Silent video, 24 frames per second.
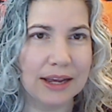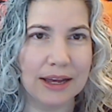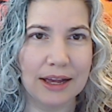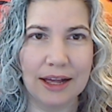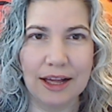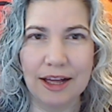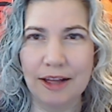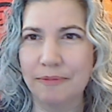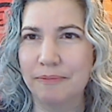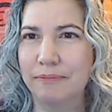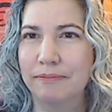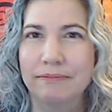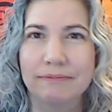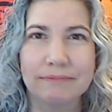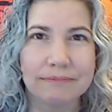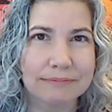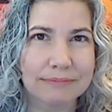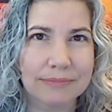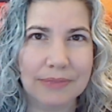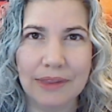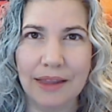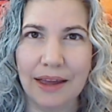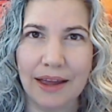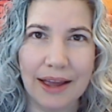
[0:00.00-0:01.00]

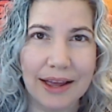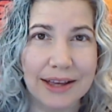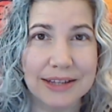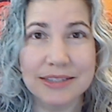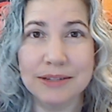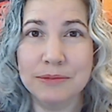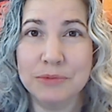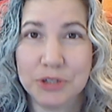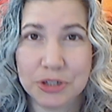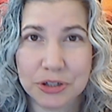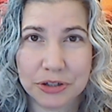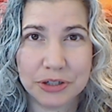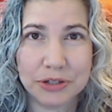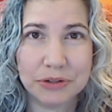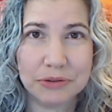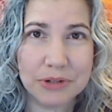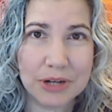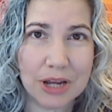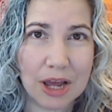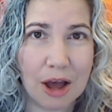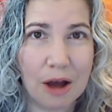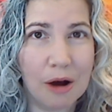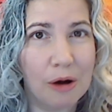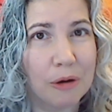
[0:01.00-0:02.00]
As I'm sure you
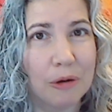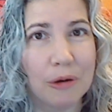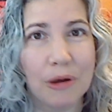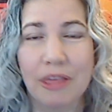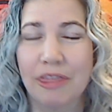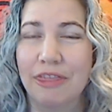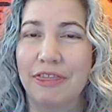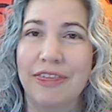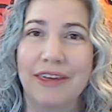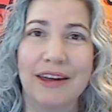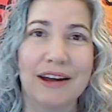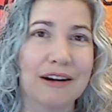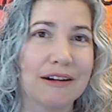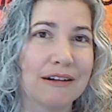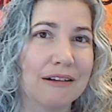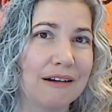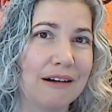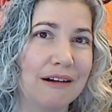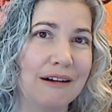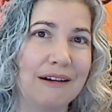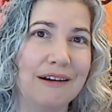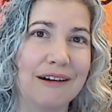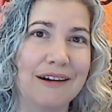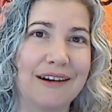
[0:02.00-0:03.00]
know,
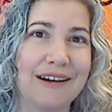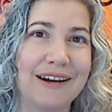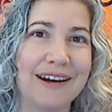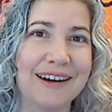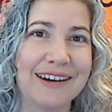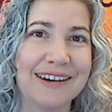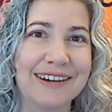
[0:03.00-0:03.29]
there are